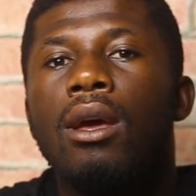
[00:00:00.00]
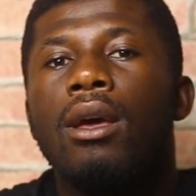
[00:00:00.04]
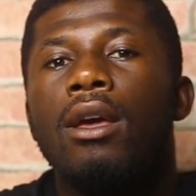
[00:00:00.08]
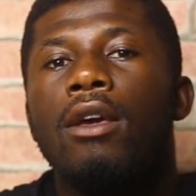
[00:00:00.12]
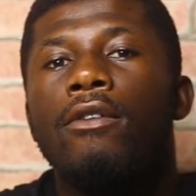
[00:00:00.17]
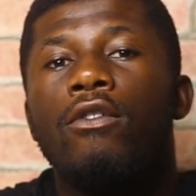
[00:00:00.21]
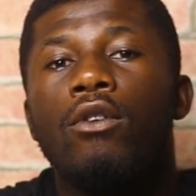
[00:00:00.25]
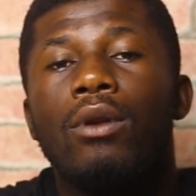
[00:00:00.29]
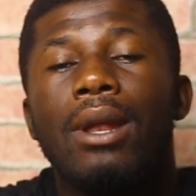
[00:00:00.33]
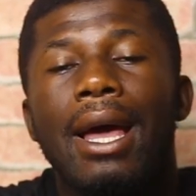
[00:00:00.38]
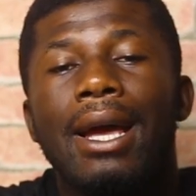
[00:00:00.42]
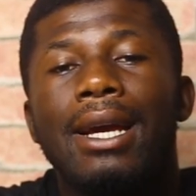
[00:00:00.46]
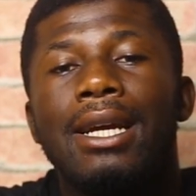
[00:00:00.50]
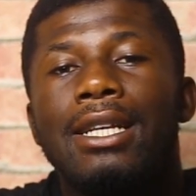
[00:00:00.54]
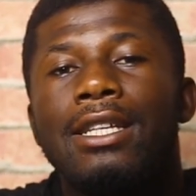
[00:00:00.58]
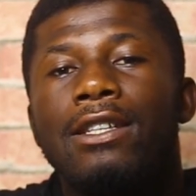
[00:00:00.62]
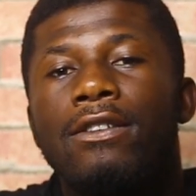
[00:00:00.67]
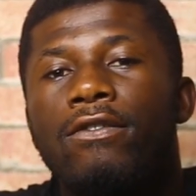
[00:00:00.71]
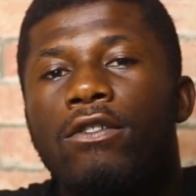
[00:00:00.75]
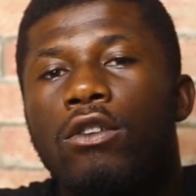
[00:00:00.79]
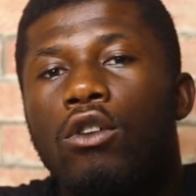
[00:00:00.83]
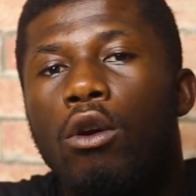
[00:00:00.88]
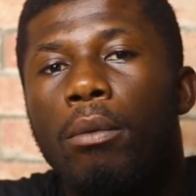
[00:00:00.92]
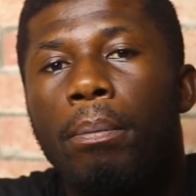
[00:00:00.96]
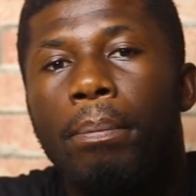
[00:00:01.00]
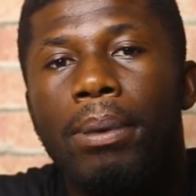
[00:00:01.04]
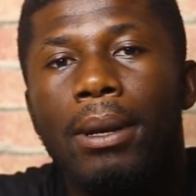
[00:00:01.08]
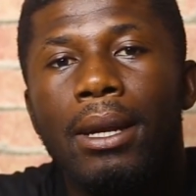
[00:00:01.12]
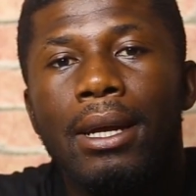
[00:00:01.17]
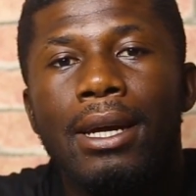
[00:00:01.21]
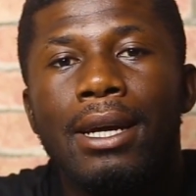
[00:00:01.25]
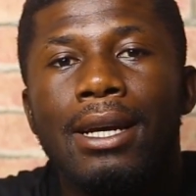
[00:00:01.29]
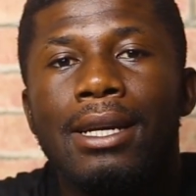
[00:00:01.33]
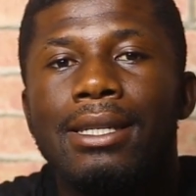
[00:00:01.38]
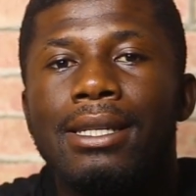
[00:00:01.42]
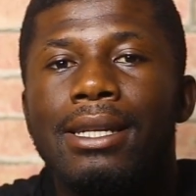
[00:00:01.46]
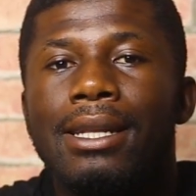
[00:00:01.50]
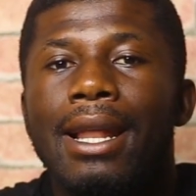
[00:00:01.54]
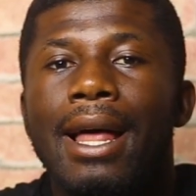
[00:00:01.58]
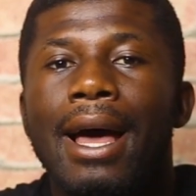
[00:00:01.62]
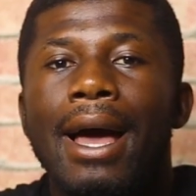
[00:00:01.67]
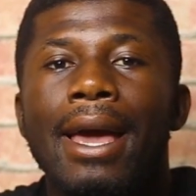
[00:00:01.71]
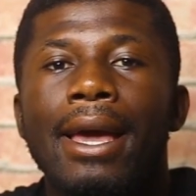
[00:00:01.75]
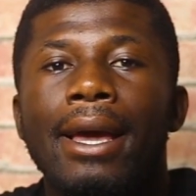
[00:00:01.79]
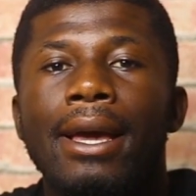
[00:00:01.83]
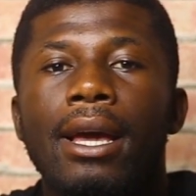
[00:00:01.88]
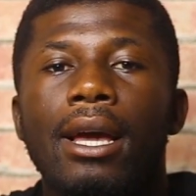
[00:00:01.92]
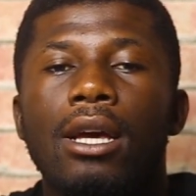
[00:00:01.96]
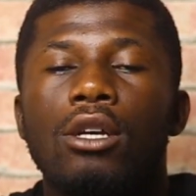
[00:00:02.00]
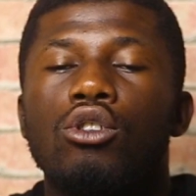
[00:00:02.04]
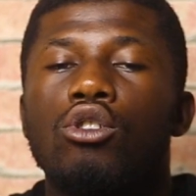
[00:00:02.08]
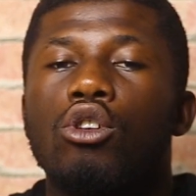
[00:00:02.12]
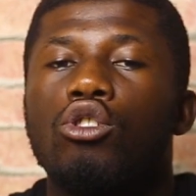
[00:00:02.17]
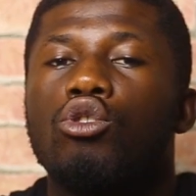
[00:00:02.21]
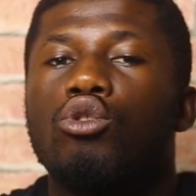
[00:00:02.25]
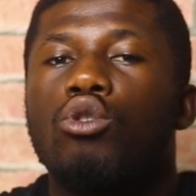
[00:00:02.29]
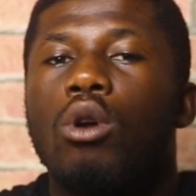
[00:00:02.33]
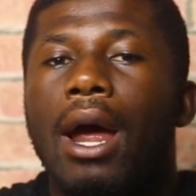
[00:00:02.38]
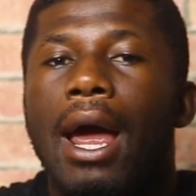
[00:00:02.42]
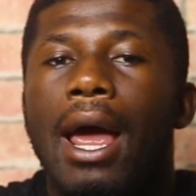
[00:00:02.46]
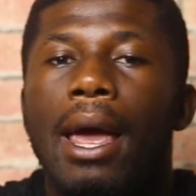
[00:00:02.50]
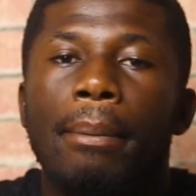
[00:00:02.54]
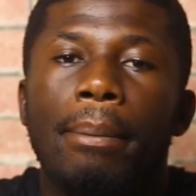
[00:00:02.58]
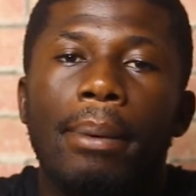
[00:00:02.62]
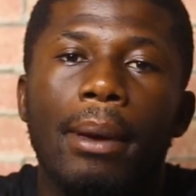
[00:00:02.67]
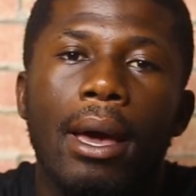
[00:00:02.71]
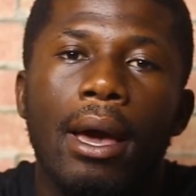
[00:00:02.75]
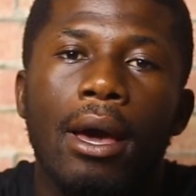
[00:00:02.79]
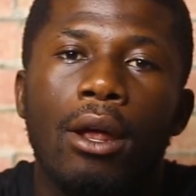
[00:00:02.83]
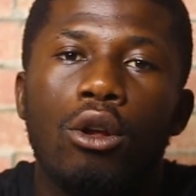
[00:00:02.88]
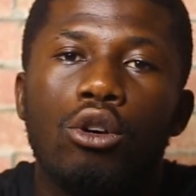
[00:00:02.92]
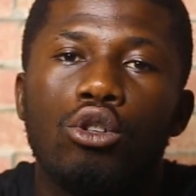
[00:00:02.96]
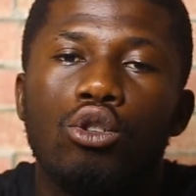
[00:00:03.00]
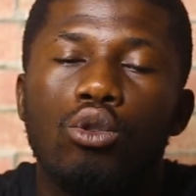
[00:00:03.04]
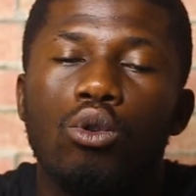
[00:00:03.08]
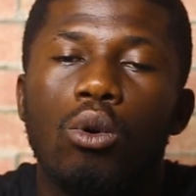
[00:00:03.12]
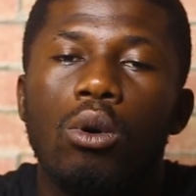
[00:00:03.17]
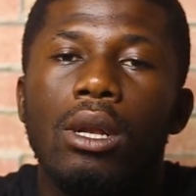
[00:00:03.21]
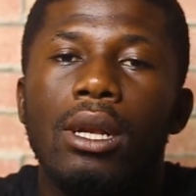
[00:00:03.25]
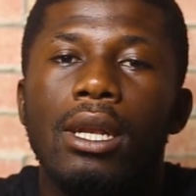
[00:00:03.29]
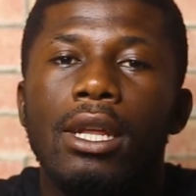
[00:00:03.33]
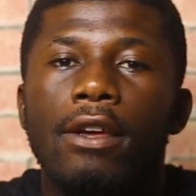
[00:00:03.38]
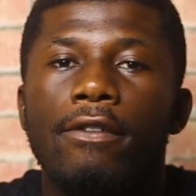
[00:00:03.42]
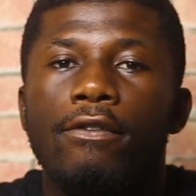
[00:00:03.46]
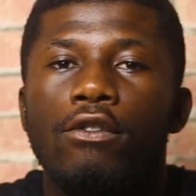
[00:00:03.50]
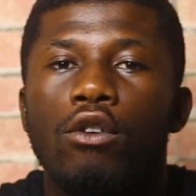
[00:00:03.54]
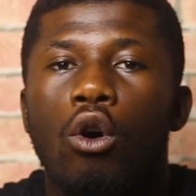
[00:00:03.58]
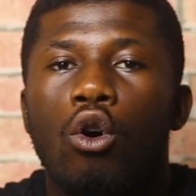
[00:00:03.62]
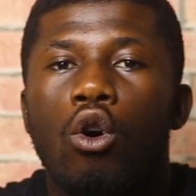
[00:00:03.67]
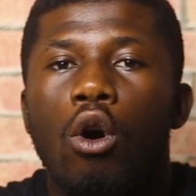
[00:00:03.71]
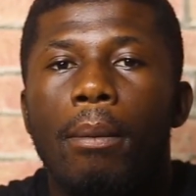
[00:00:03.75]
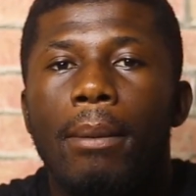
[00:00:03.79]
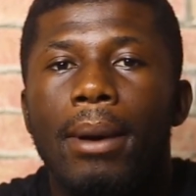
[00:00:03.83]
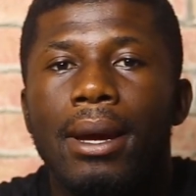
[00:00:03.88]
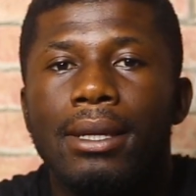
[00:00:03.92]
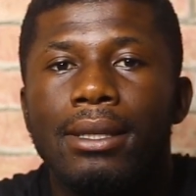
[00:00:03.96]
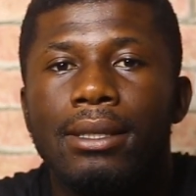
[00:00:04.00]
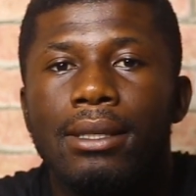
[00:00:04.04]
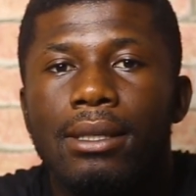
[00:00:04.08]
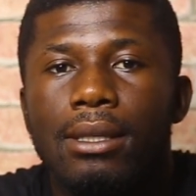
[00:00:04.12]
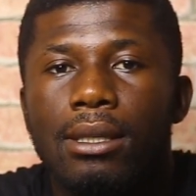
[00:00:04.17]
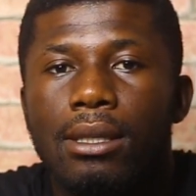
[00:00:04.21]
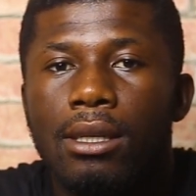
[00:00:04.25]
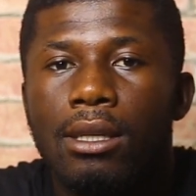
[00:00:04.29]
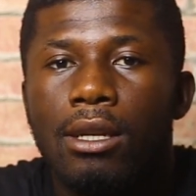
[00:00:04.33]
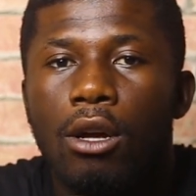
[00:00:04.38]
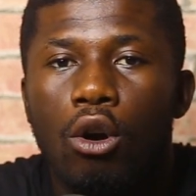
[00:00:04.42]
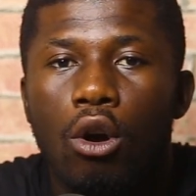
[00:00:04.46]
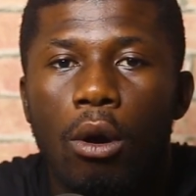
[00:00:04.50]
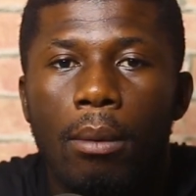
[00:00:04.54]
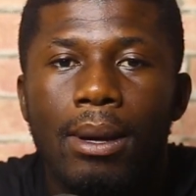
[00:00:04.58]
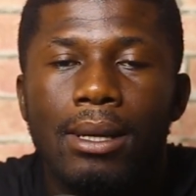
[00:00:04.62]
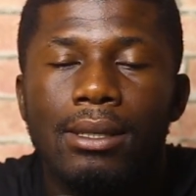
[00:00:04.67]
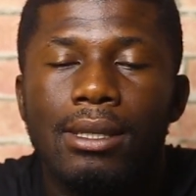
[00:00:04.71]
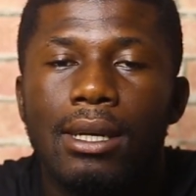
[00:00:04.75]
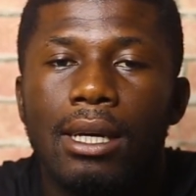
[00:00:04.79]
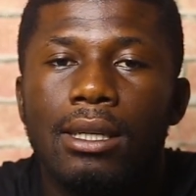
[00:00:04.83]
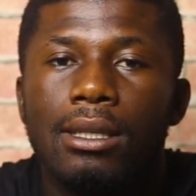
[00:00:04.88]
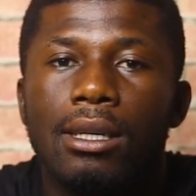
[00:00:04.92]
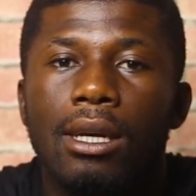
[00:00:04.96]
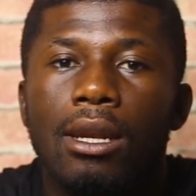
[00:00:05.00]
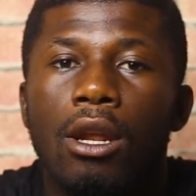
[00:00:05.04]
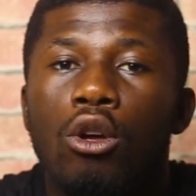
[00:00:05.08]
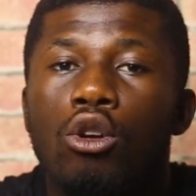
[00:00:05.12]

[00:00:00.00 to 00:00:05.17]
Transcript: If you like this video, please like, subscribe, and also leave your comments in the comment section.